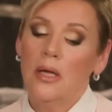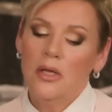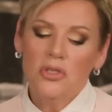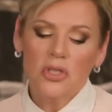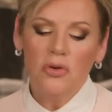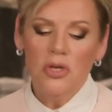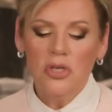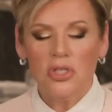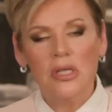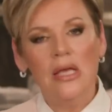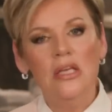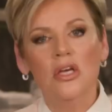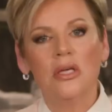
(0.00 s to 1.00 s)
So you
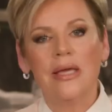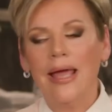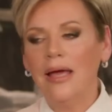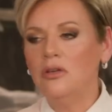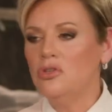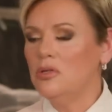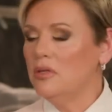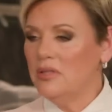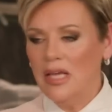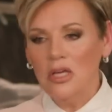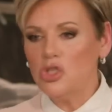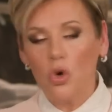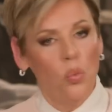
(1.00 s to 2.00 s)
see, you can't,
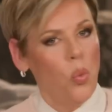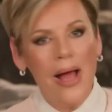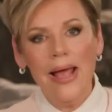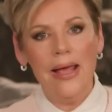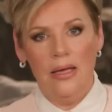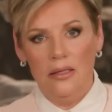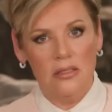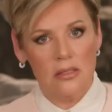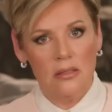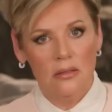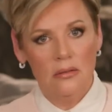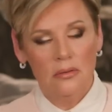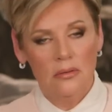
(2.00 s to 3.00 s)
these are ways.
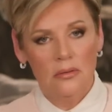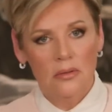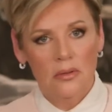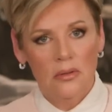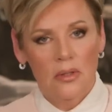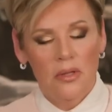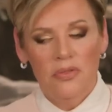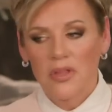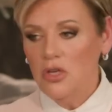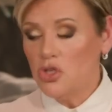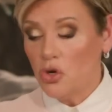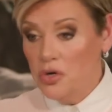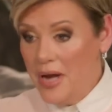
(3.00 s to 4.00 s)

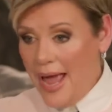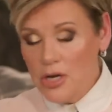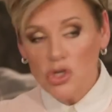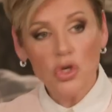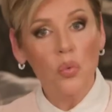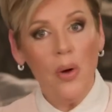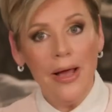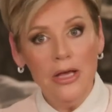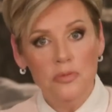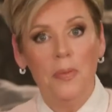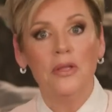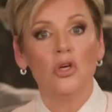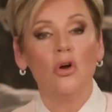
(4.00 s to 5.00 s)
These are natural ways,
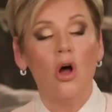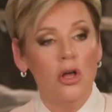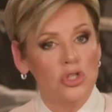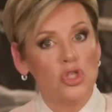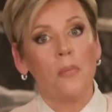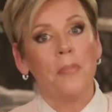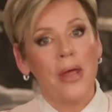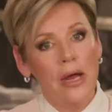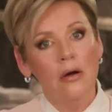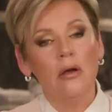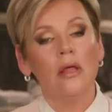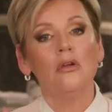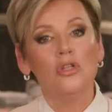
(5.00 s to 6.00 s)
but they're also
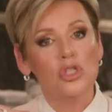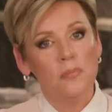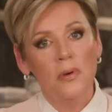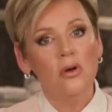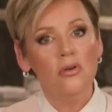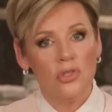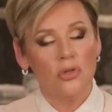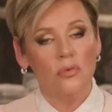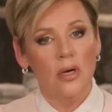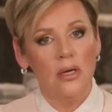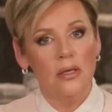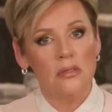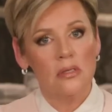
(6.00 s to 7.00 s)
parallel to spiritual
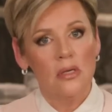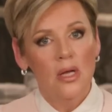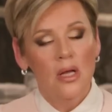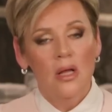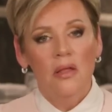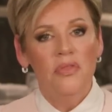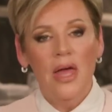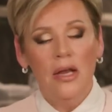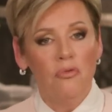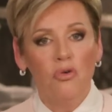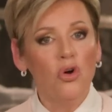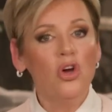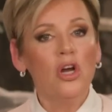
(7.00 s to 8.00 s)
ways. That
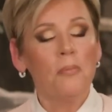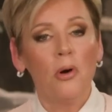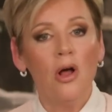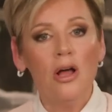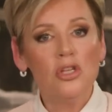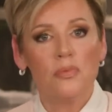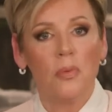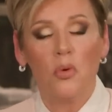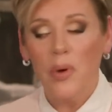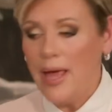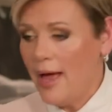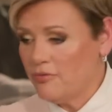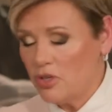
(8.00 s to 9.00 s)
if we're going to prosper,
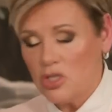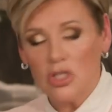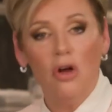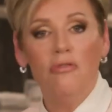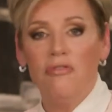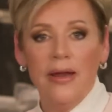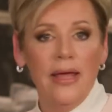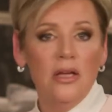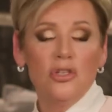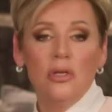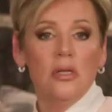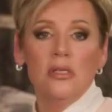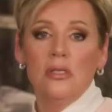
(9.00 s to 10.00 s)
we have to sow
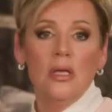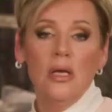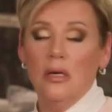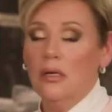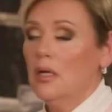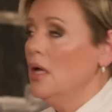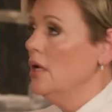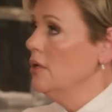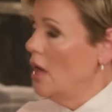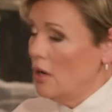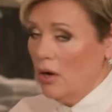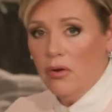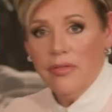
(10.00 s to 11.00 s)
financially a seed.
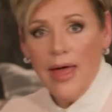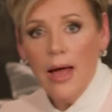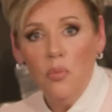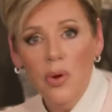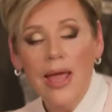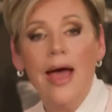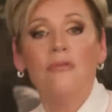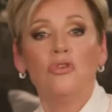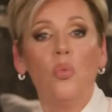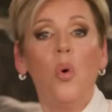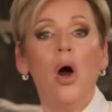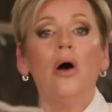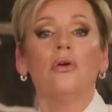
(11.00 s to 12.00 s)
Not only that, we have to
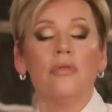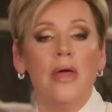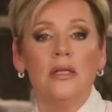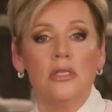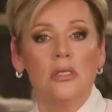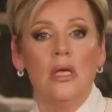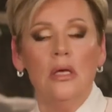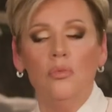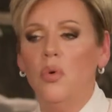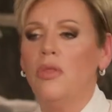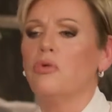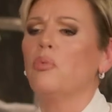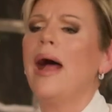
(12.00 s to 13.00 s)
water that seed
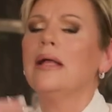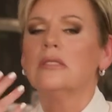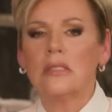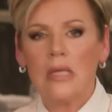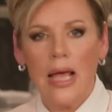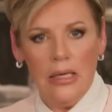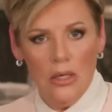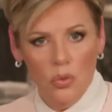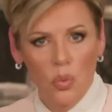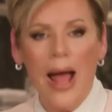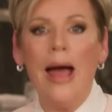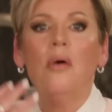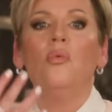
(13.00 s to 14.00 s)
with right saying,
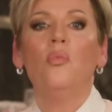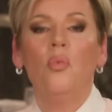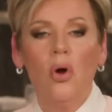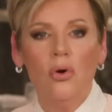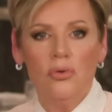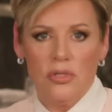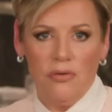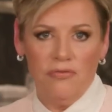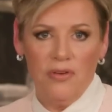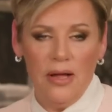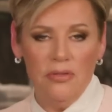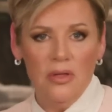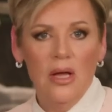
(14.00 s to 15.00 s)
right words of
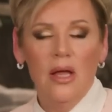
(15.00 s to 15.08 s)
faith.